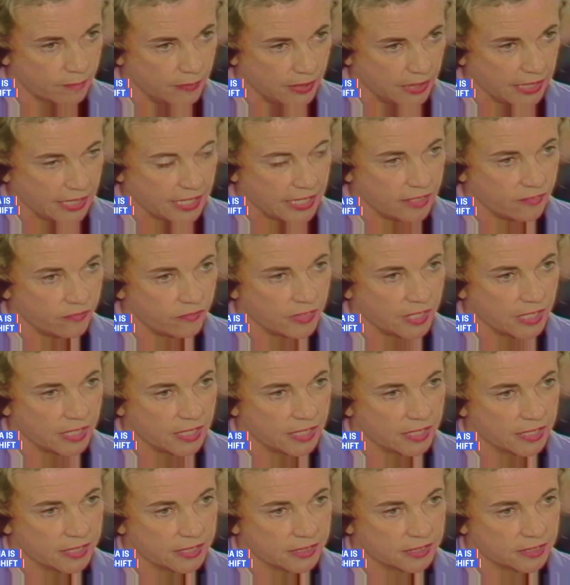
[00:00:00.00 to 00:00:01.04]
believe that
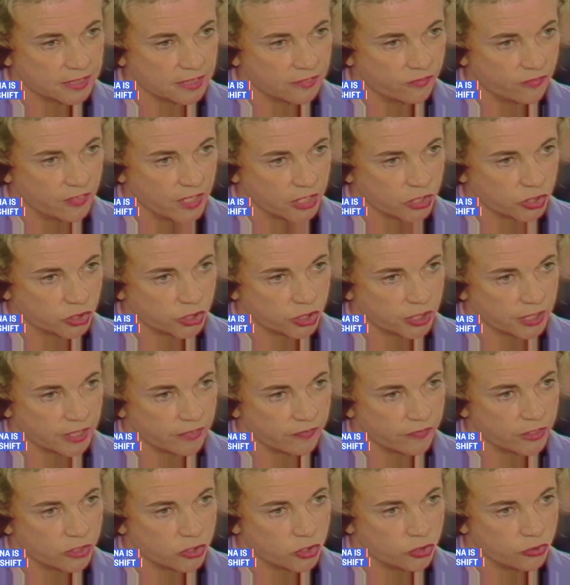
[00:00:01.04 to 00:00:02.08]
it is the function
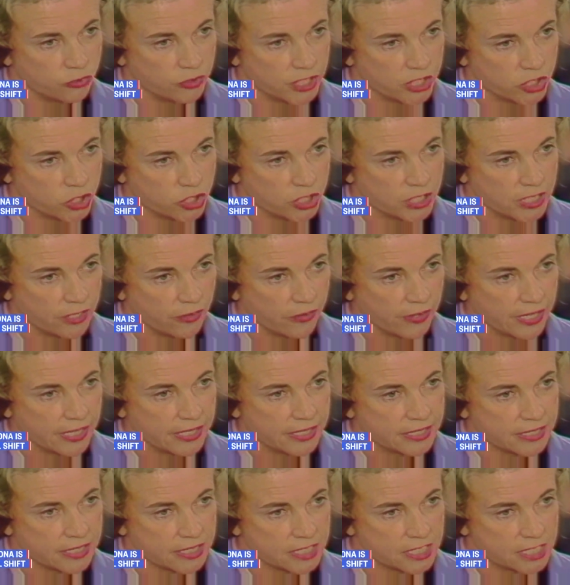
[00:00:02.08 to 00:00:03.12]
of the judiciary
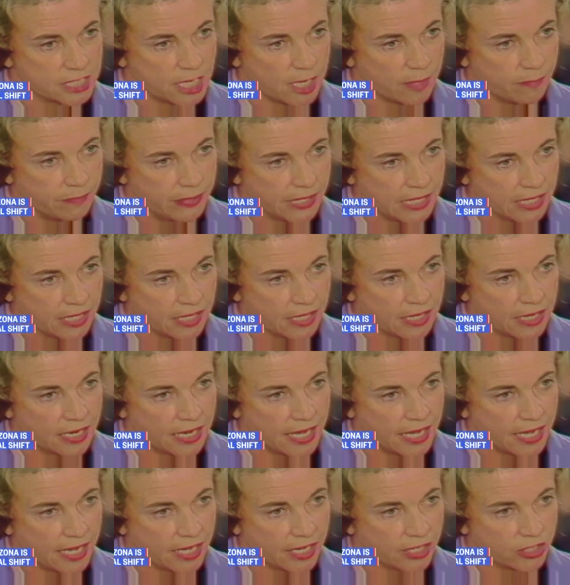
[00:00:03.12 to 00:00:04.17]
to step in
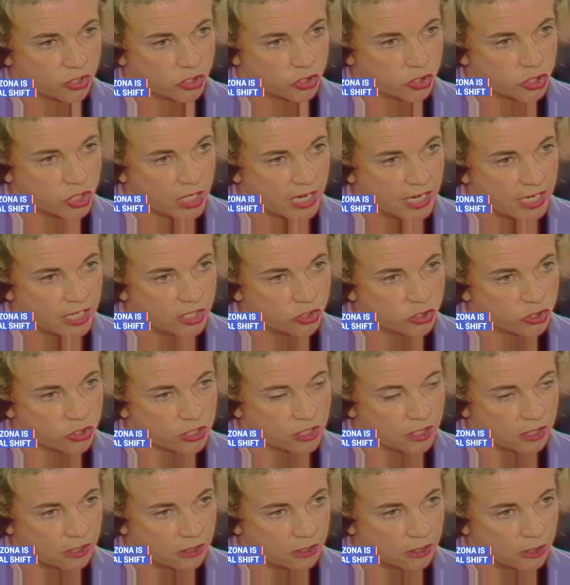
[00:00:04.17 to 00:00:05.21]
and change
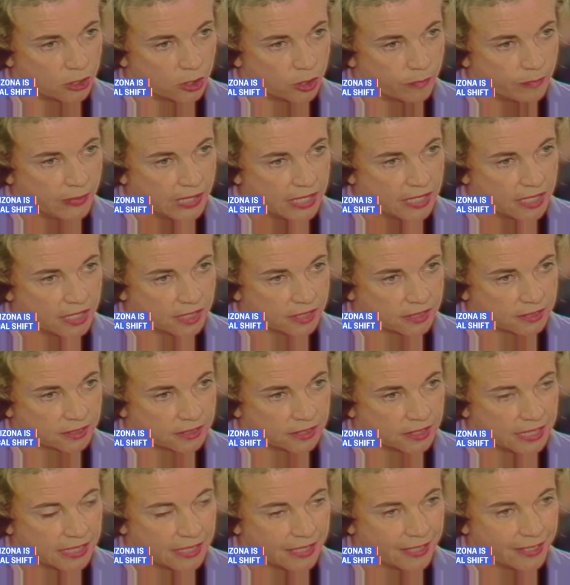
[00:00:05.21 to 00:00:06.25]
the law because
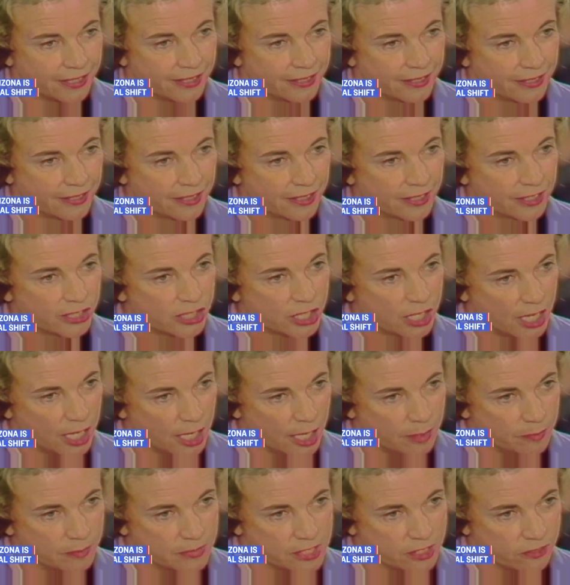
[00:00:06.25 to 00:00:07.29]
the
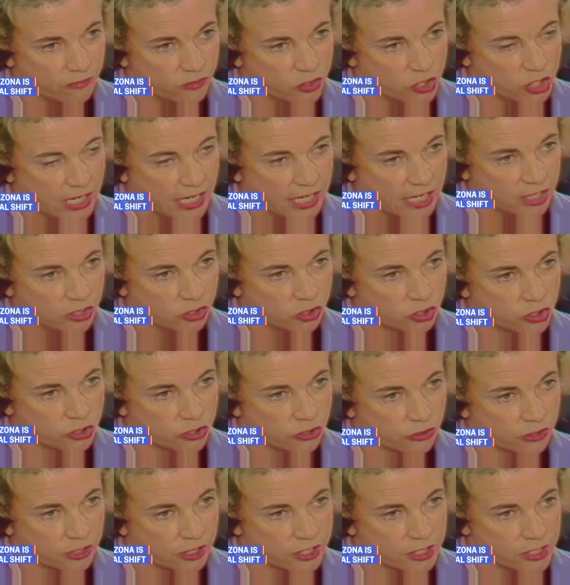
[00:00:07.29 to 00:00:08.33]
times have changed
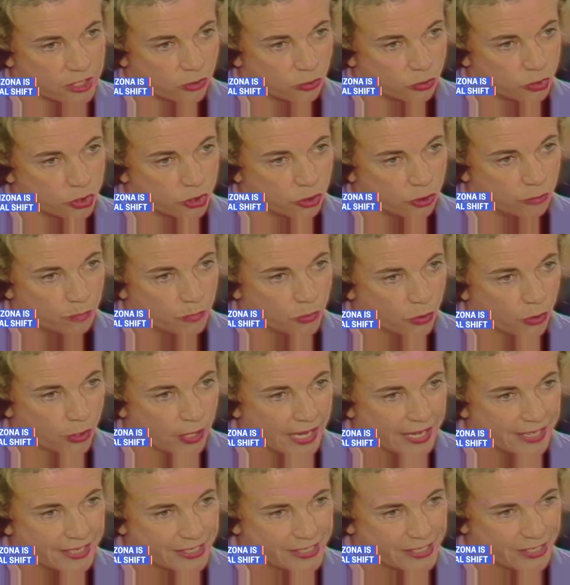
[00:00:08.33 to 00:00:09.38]
or the social
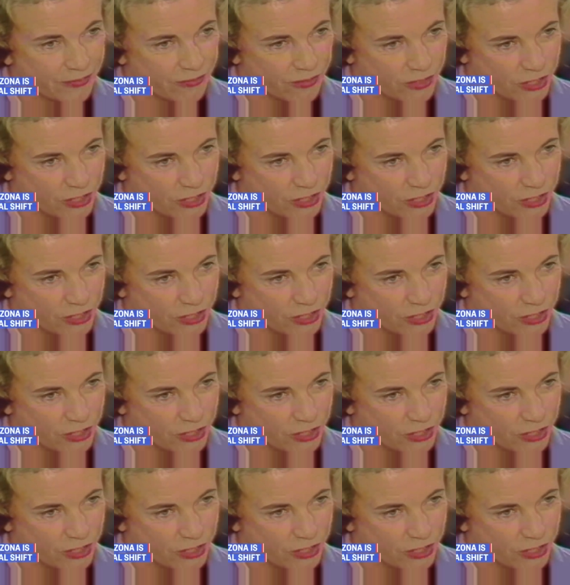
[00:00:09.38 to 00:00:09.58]
mores have